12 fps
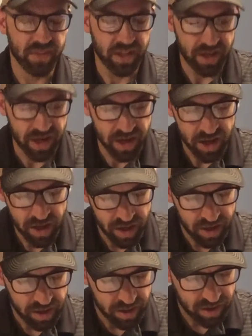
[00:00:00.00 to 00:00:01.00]
Okay?
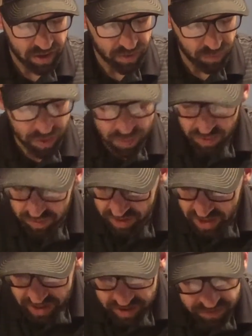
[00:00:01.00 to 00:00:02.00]
We want
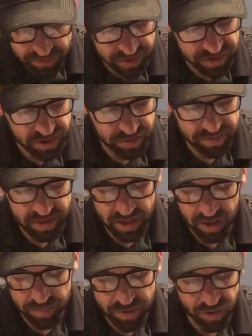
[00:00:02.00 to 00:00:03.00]
godly friendships that
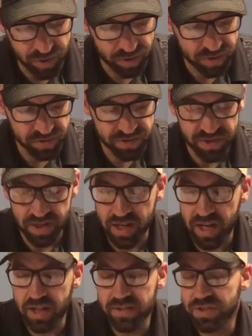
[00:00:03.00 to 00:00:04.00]
help you grow closer to
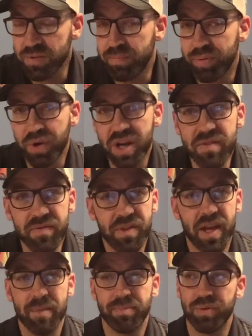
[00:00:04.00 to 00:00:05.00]
God. So pray for
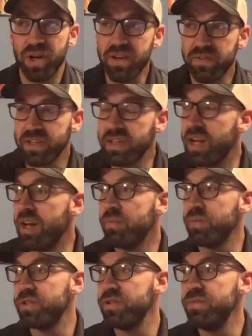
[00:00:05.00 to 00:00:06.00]
that. Pray, God,
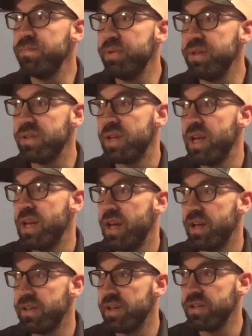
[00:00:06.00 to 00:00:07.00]
would you put
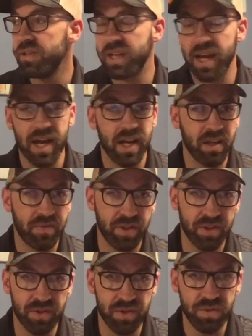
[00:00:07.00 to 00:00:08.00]
another guy, if
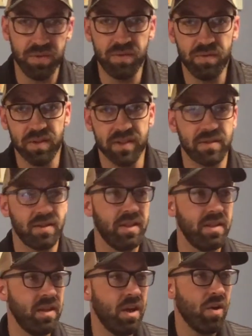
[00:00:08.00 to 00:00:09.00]
you're a dude
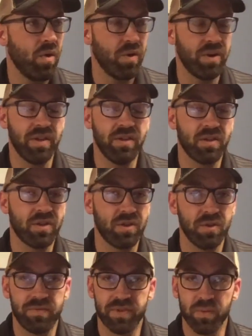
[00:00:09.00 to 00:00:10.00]
listening, or another
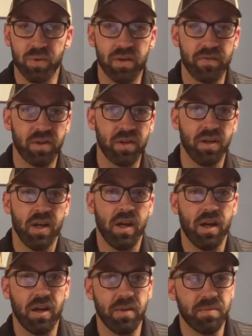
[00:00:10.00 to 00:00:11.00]
girl, if you're one of our
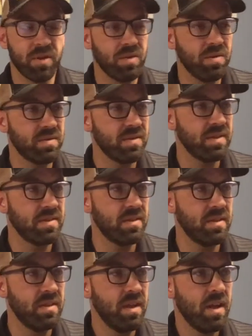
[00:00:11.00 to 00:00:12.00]
hub girls listening,